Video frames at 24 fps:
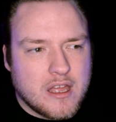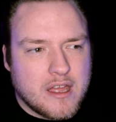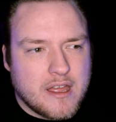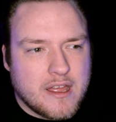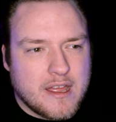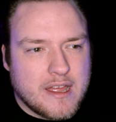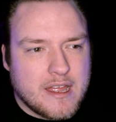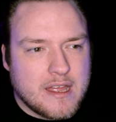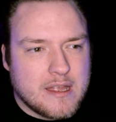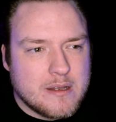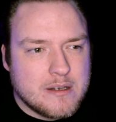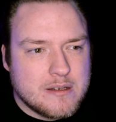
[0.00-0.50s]

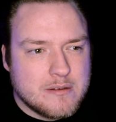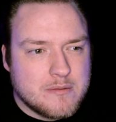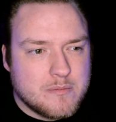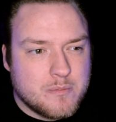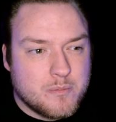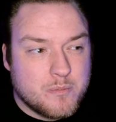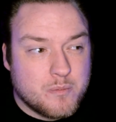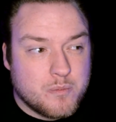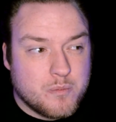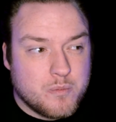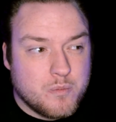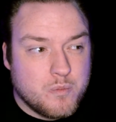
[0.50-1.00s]
and
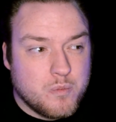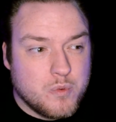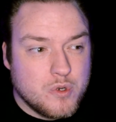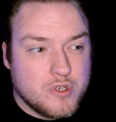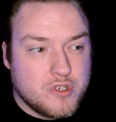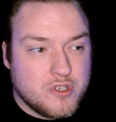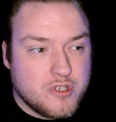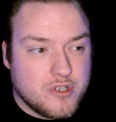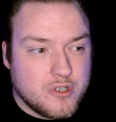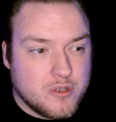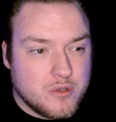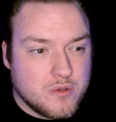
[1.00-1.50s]

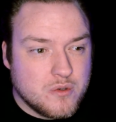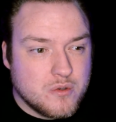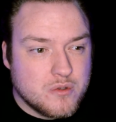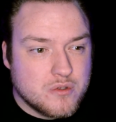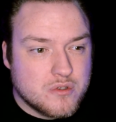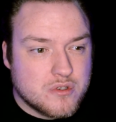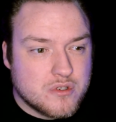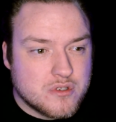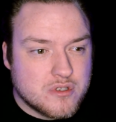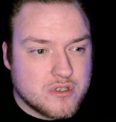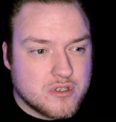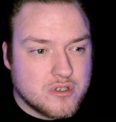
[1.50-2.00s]
would
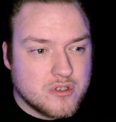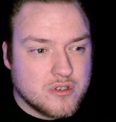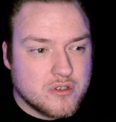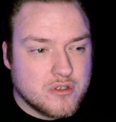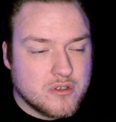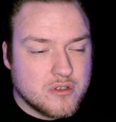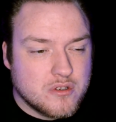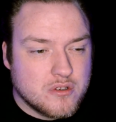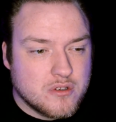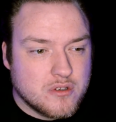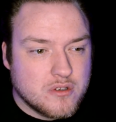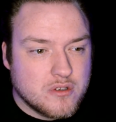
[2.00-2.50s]
use
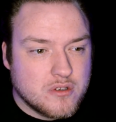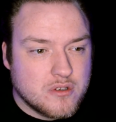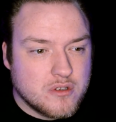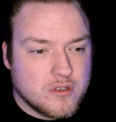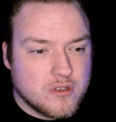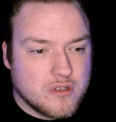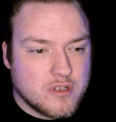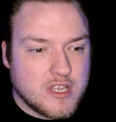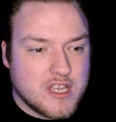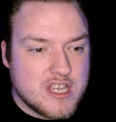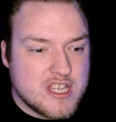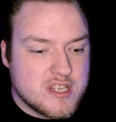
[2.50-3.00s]

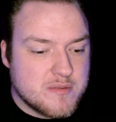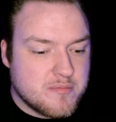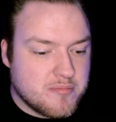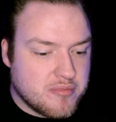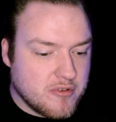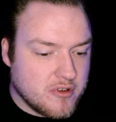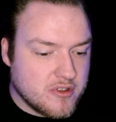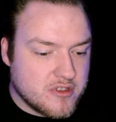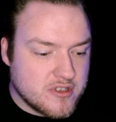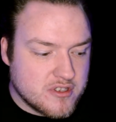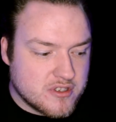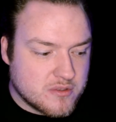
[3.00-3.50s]
his
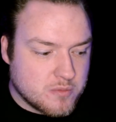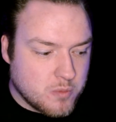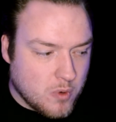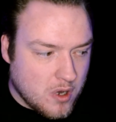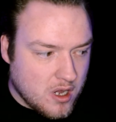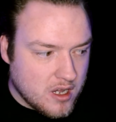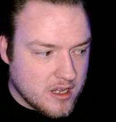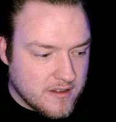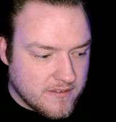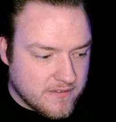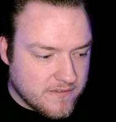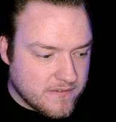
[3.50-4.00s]
brother's
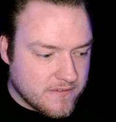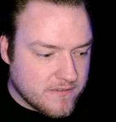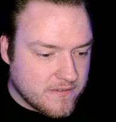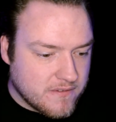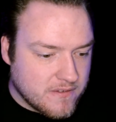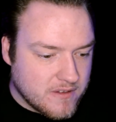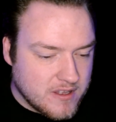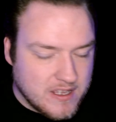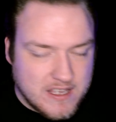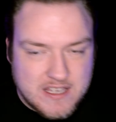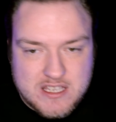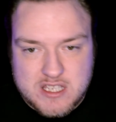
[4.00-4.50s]
wife,
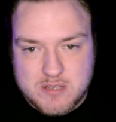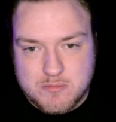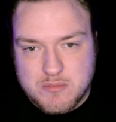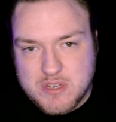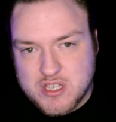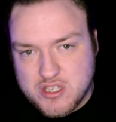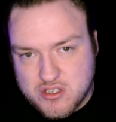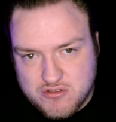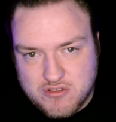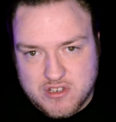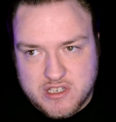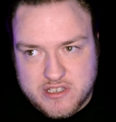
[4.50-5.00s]
his
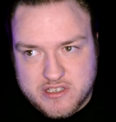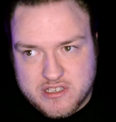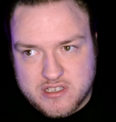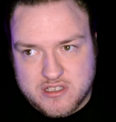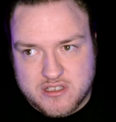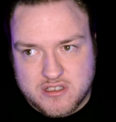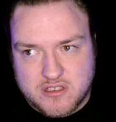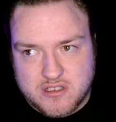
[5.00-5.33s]
mistress,